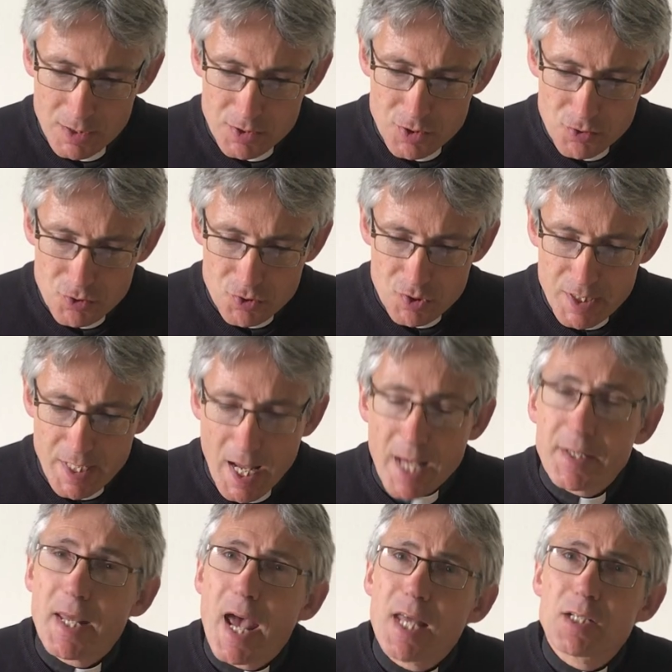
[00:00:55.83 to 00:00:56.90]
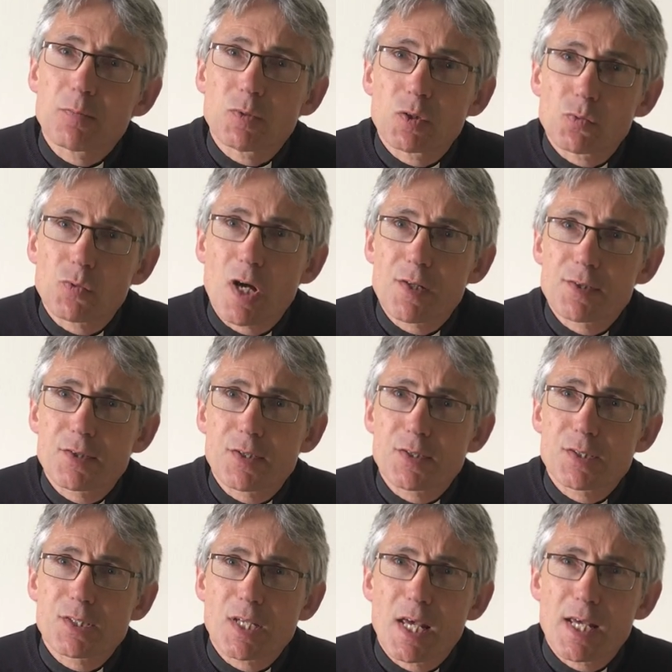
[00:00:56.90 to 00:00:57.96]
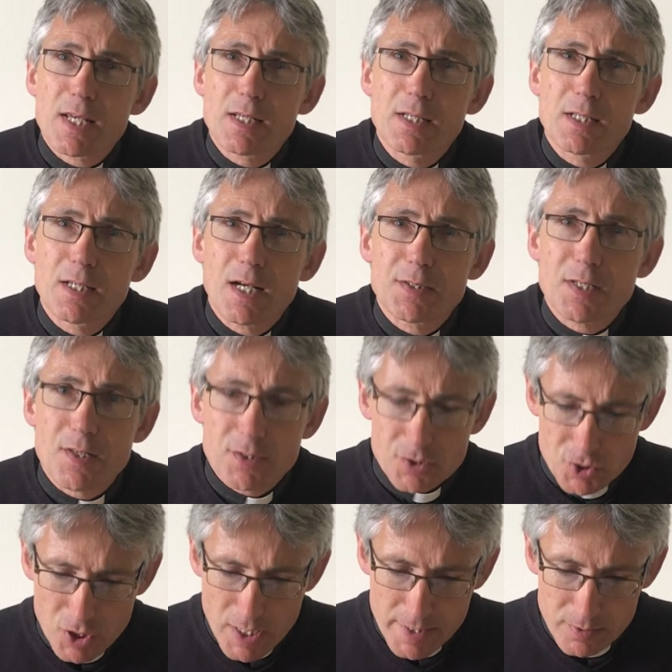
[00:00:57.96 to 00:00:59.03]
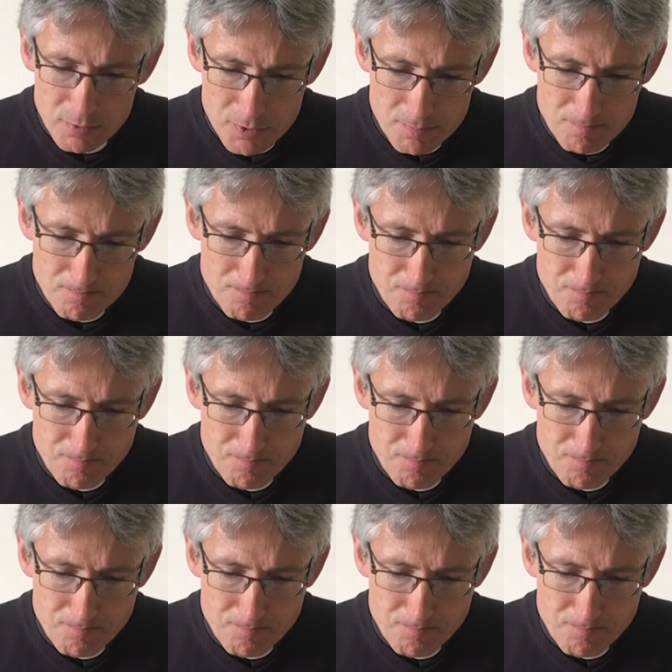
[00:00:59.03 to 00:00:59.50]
usually an animal rather than, say, another child?